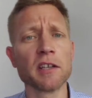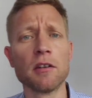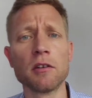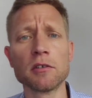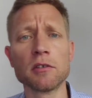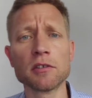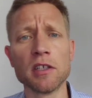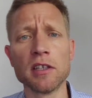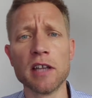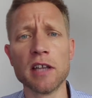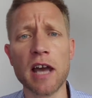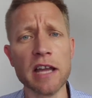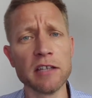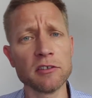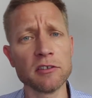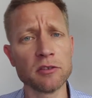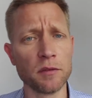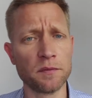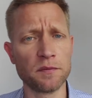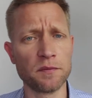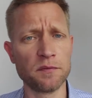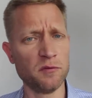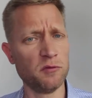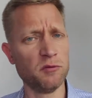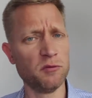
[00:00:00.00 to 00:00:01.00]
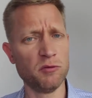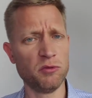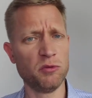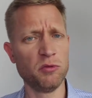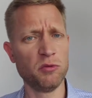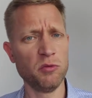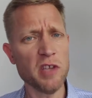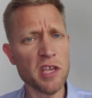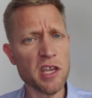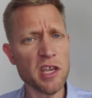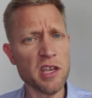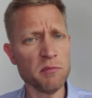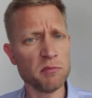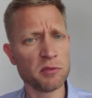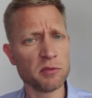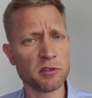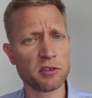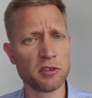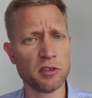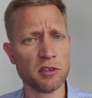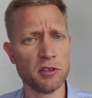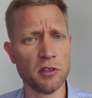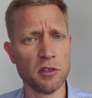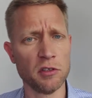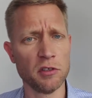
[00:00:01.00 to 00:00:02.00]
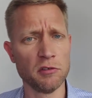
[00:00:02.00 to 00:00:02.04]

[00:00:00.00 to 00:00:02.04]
along the lines of, dreams?